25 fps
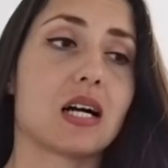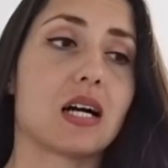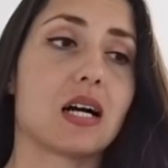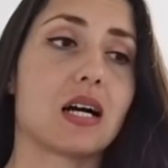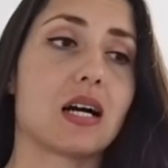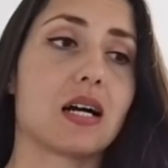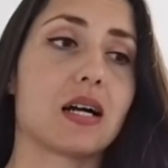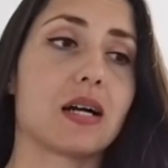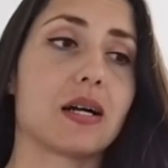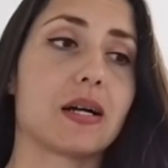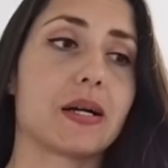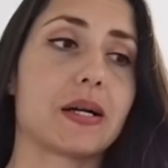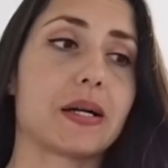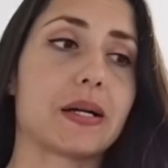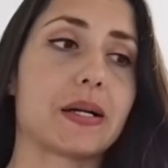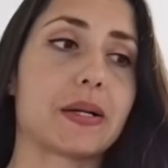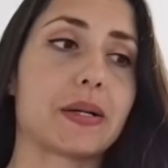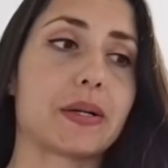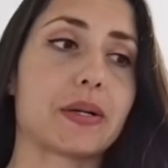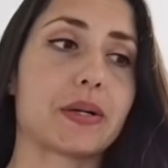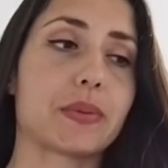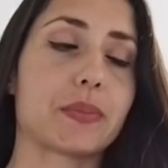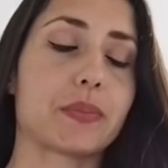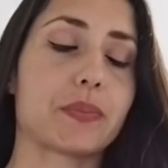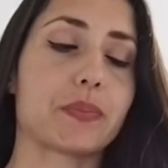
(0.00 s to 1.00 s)

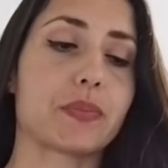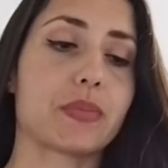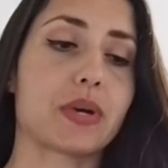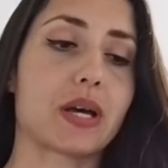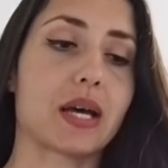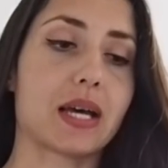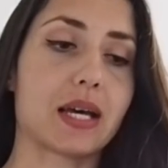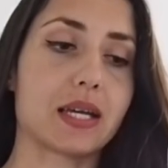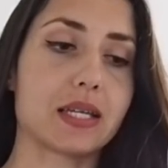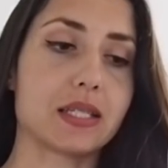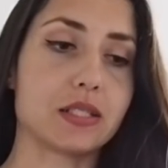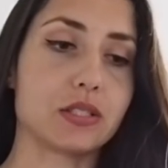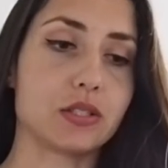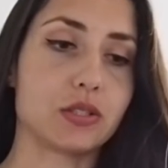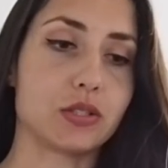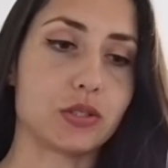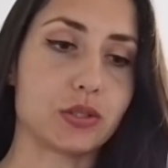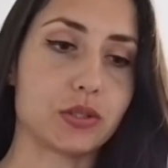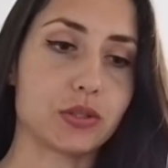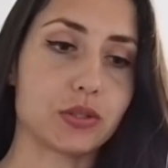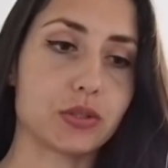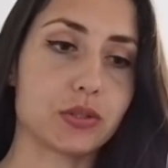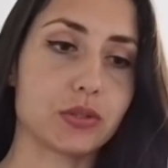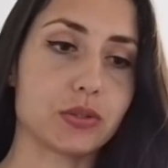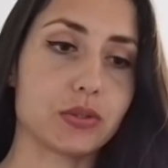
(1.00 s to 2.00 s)
I
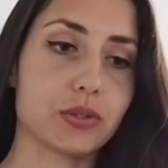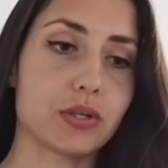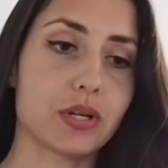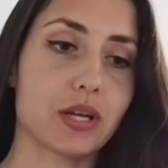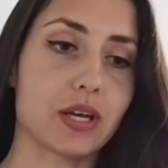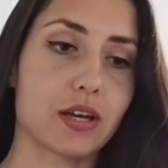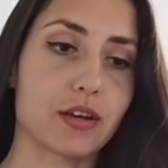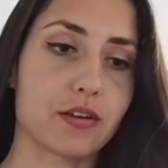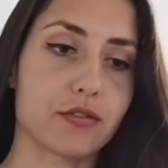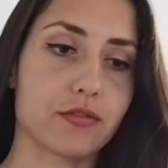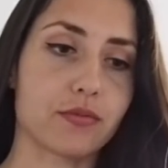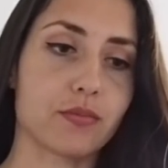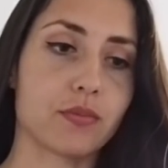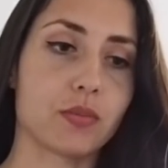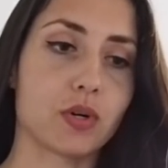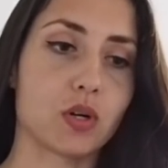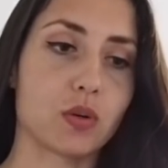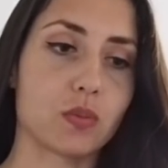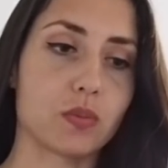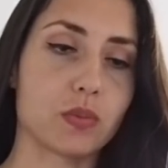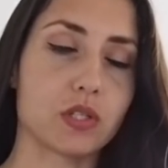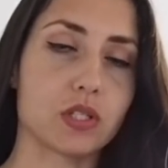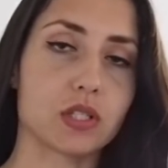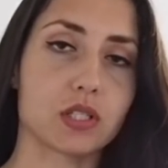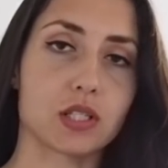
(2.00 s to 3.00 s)
do have
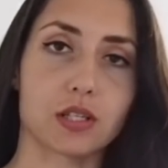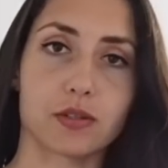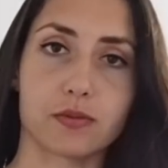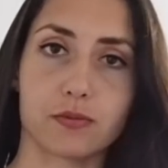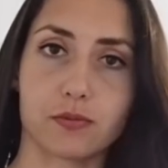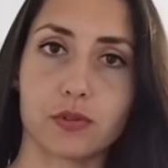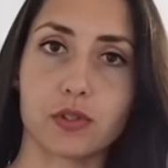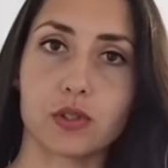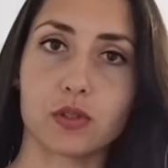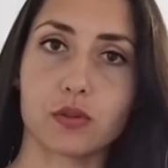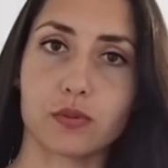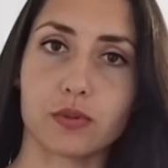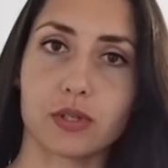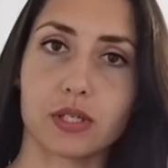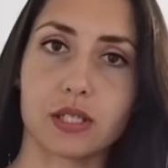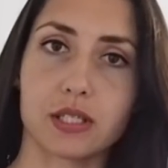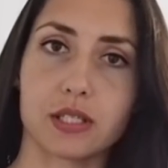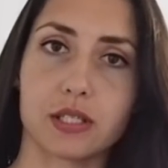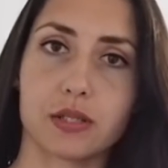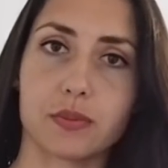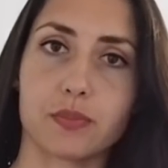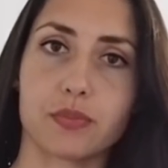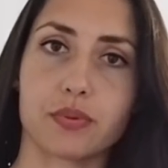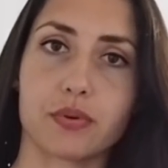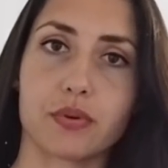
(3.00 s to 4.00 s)
moments I feel really
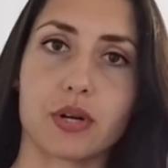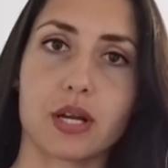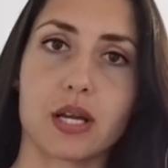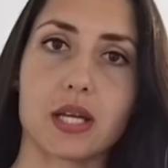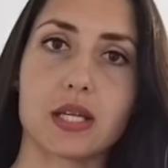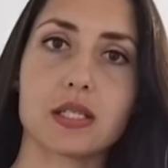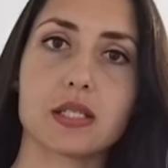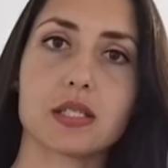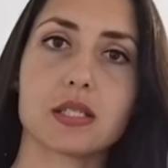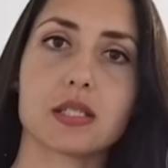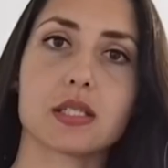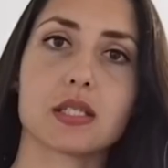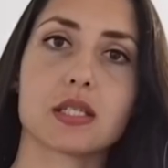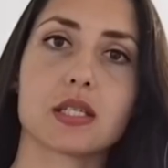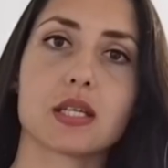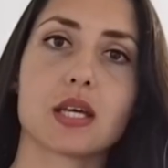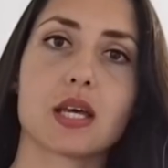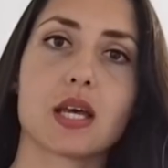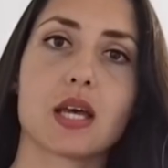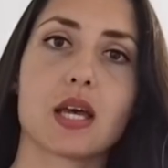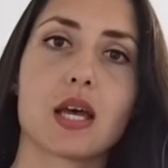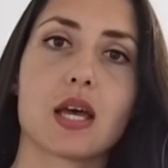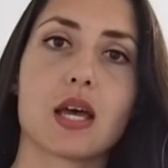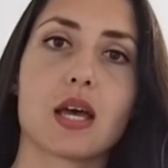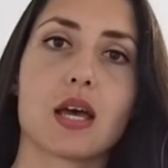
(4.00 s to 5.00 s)
depressed.
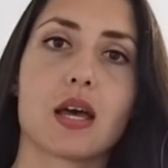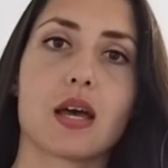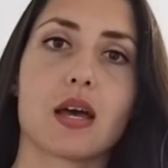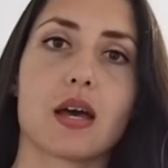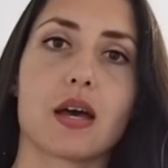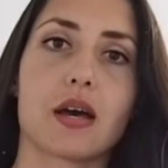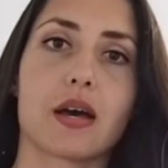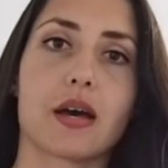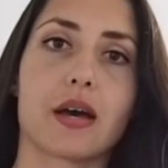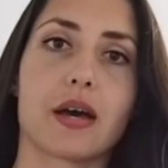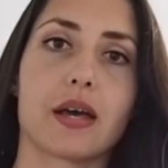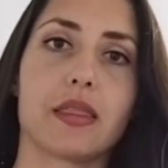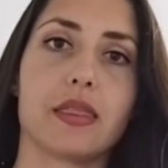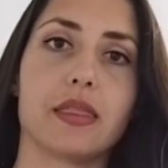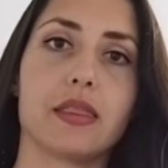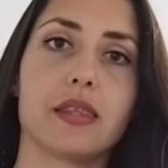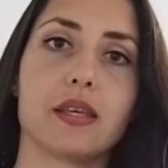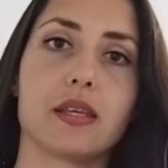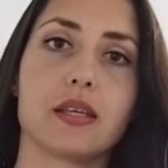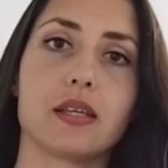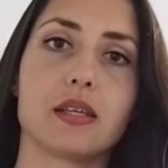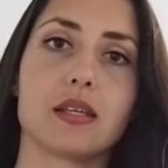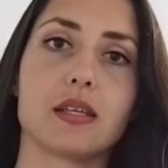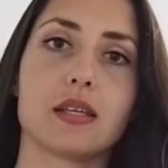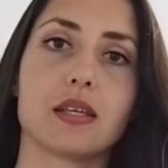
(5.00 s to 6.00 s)
I
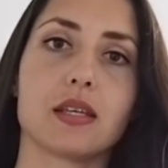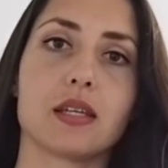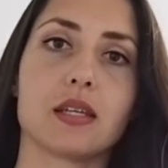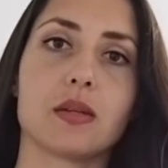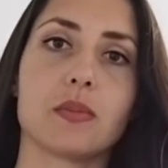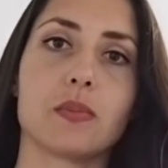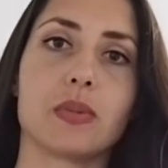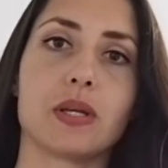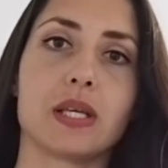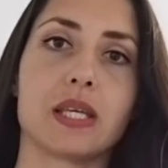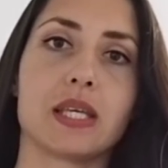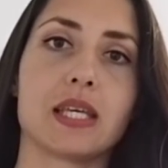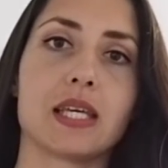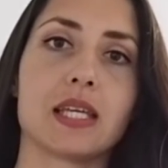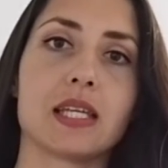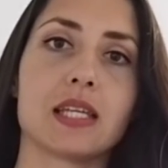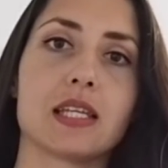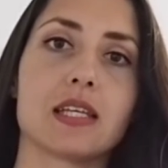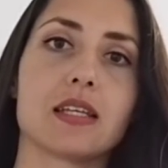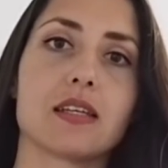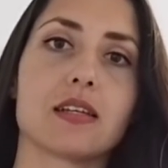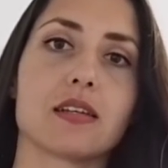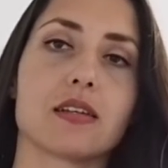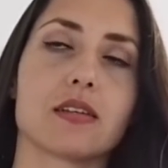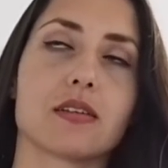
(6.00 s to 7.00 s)
think in the
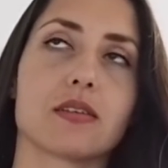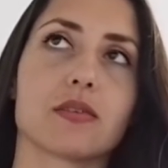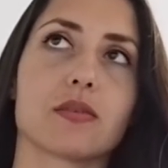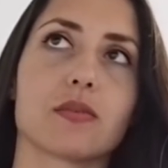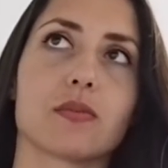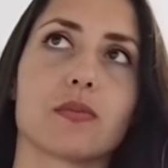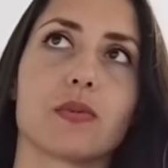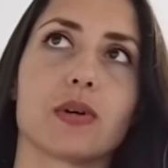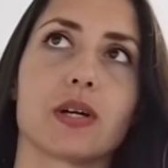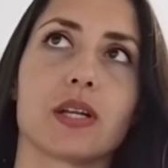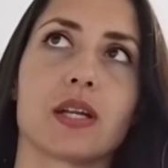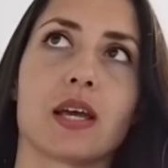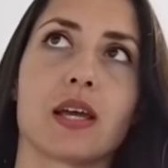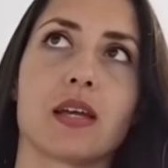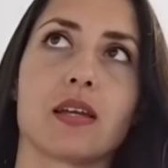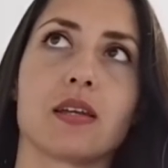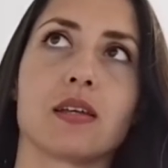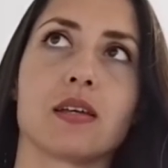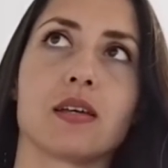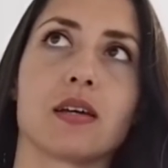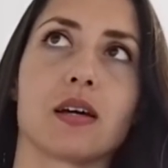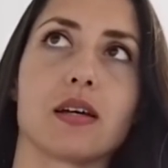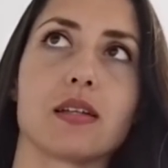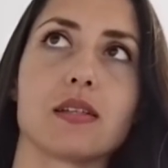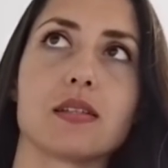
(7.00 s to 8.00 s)
beginning, when I
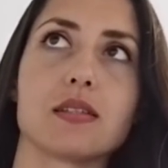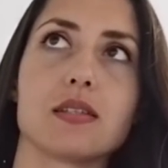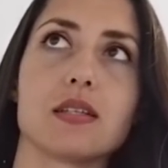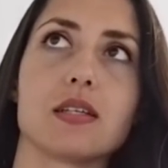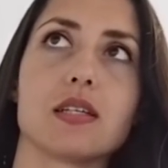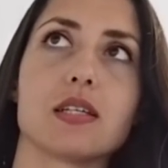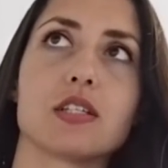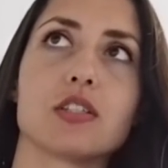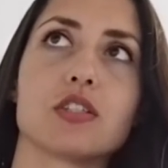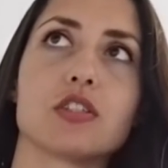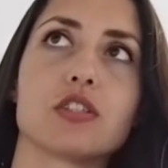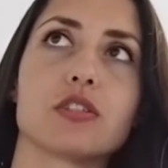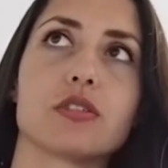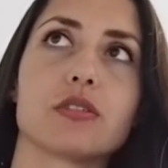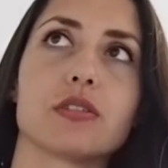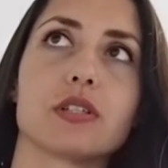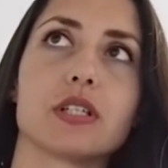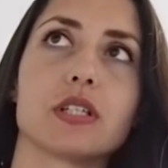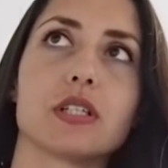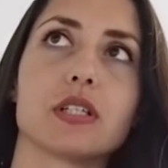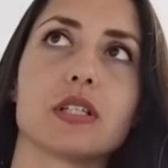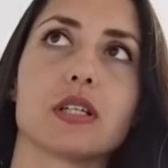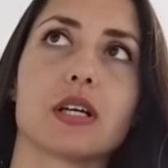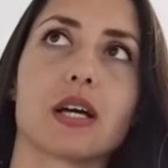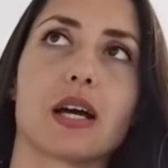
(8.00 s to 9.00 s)
got the
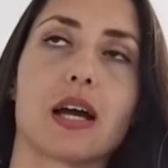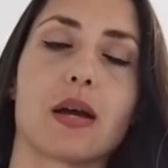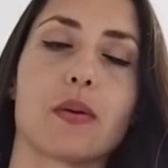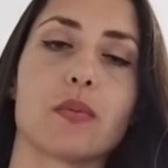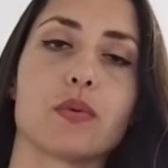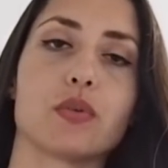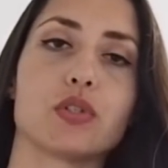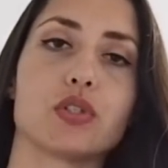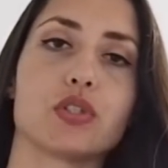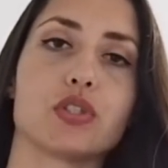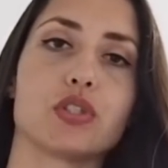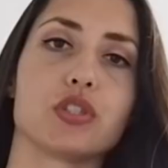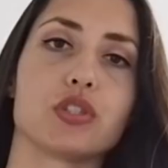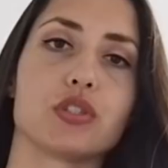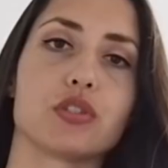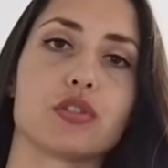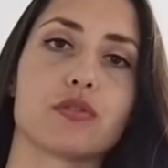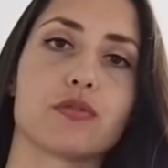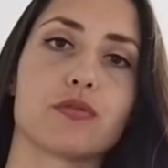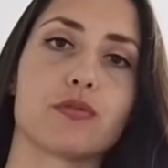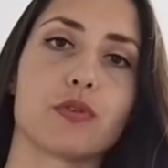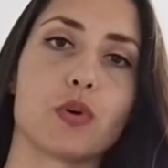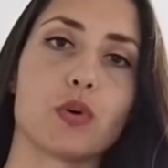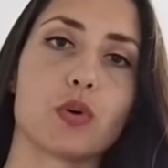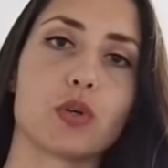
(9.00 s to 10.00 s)
injury, I was
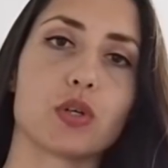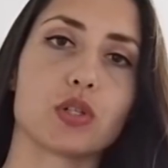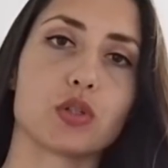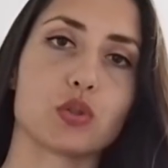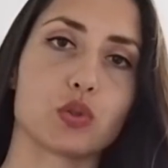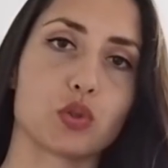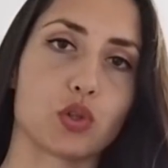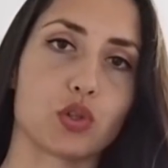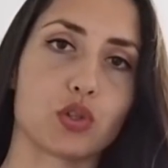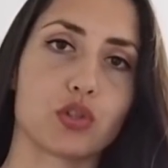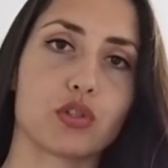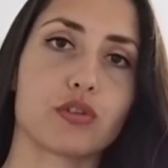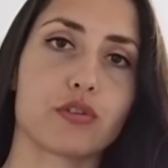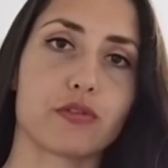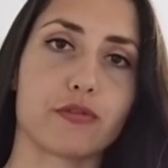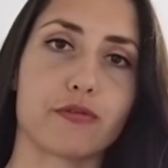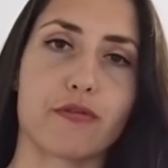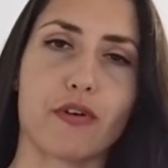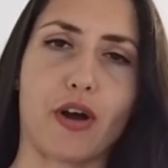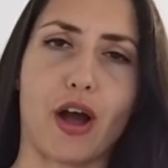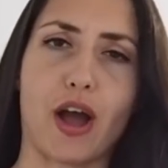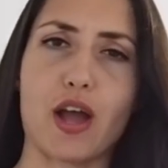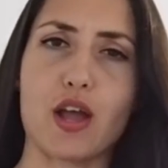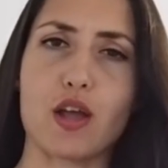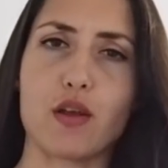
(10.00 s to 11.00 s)
just focused on
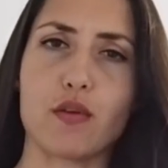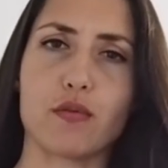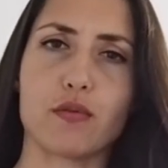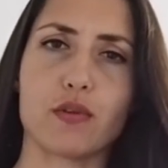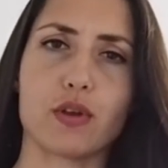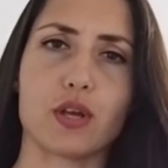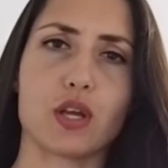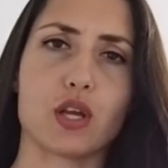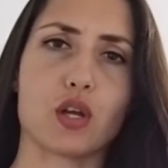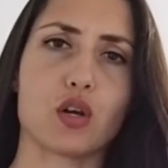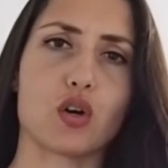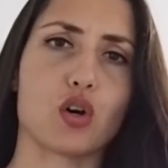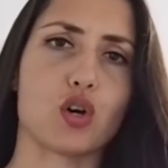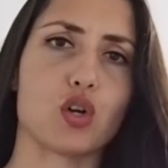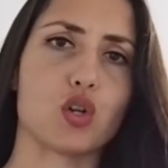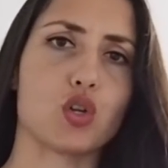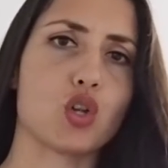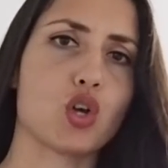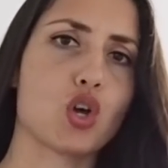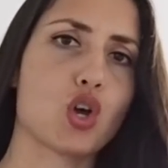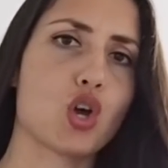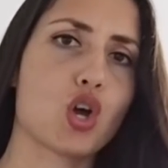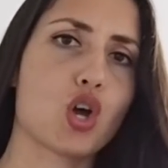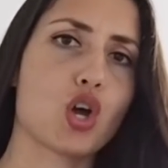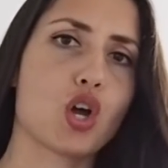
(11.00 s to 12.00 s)
surviving,
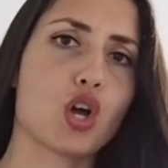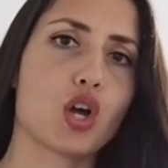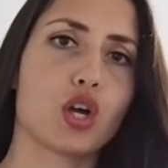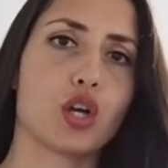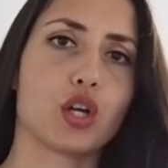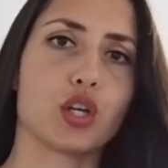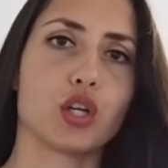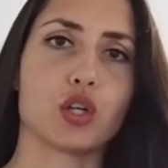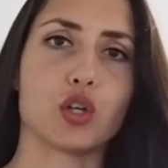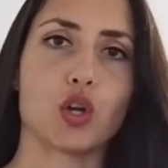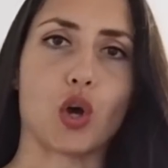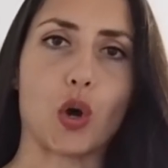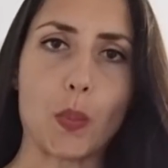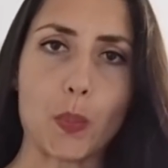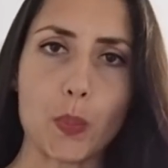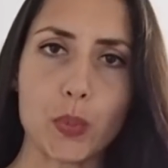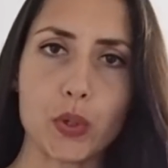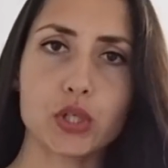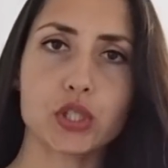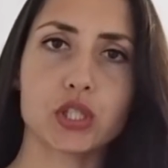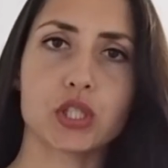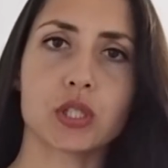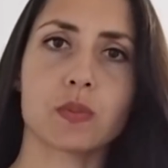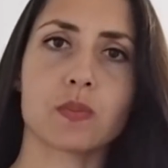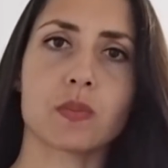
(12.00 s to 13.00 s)
on, you know,
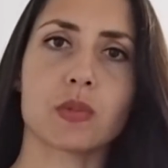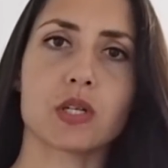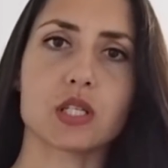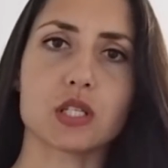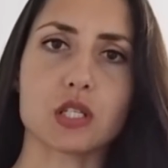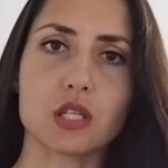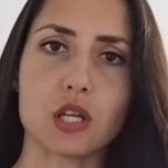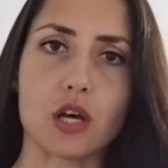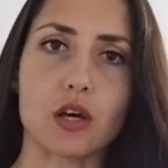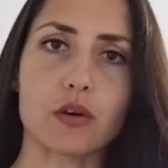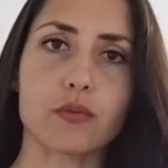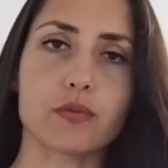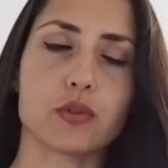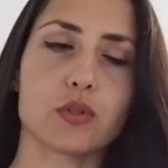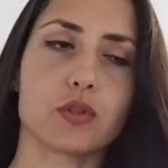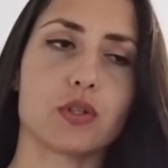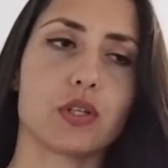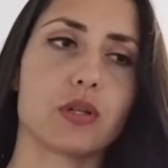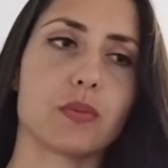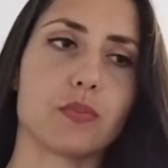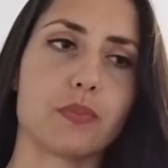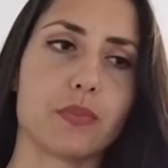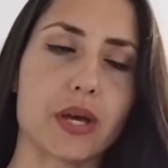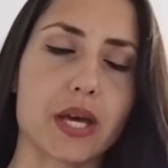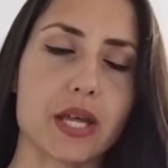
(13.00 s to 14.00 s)
pushing myself to
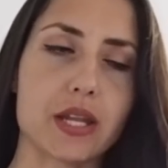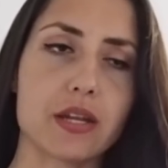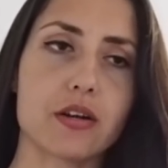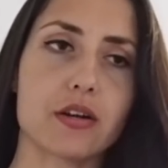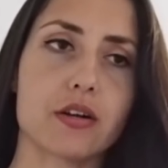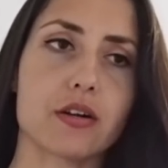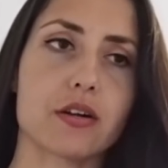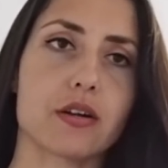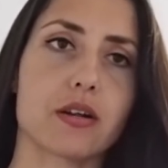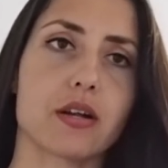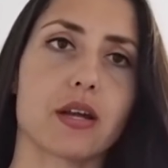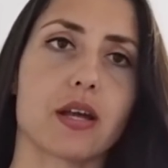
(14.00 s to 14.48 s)
get better.